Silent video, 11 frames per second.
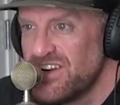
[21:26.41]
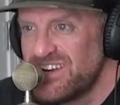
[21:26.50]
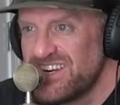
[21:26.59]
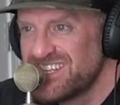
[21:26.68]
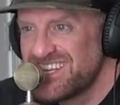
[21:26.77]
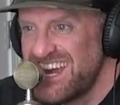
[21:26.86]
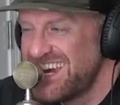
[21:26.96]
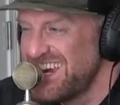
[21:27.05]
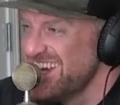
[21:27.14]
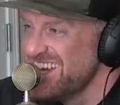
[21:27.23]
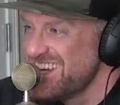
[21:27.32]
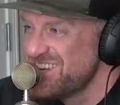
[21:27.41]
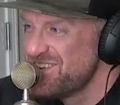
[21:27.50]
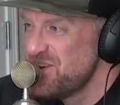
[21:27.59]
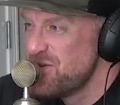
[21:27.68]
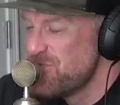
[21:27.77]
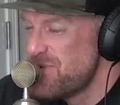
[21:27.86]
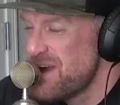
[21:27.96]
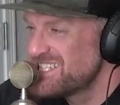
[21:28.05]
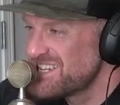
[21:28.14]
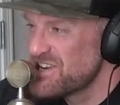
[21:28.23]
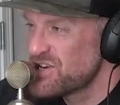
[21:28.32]
And it's like, you're
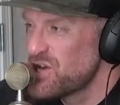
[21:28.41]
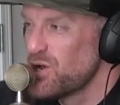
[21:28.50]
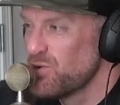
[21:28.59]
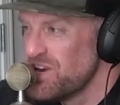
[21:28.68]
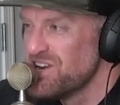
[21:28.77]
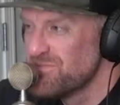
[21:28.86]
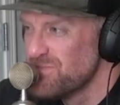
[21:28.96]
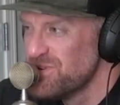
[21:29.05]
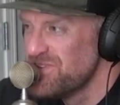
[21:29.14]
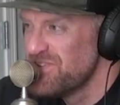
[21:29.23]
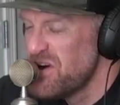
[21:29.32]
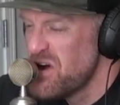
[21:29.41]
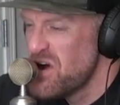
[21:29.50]
basing a career move